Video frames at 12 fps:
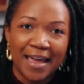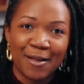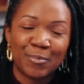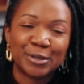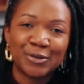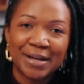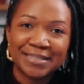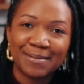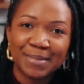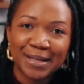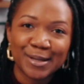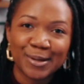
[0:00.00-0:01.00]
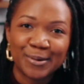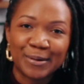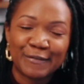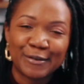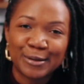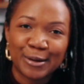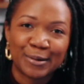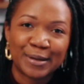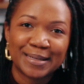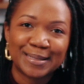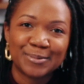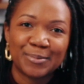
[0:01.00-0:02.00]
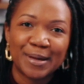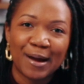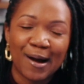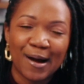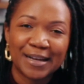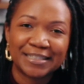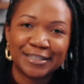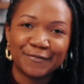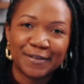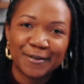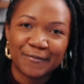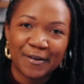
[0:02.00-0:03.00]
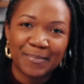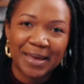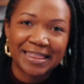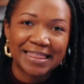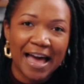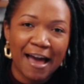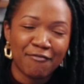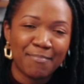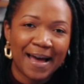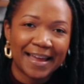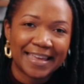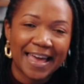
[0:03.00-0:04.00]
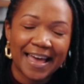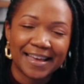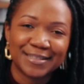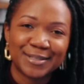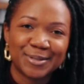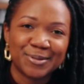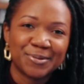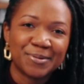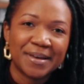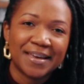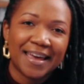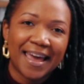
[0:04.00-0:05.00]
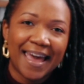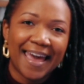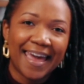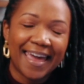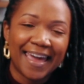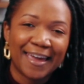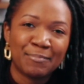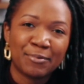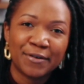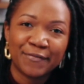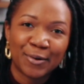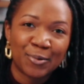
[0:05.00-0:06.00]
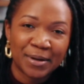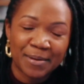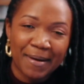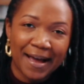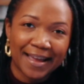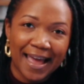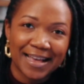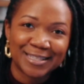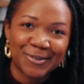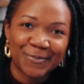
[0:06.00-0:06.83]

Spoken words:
And we're trying something new. If you notice, we are shifting from a live podcast to a pre-recorded podcast.